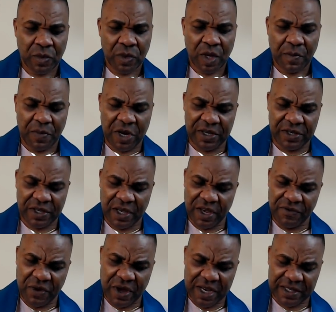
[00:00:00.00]
Please, if
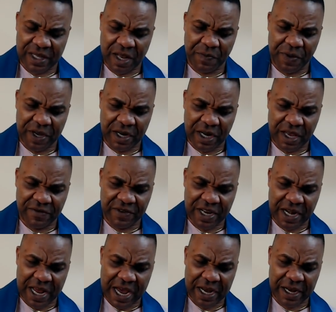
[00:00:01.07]
you are sleeping, leave the
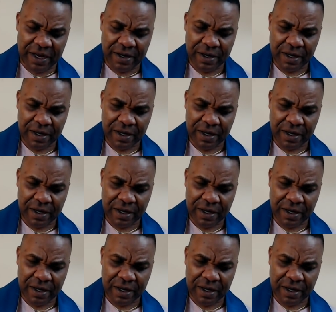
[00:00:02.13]
line.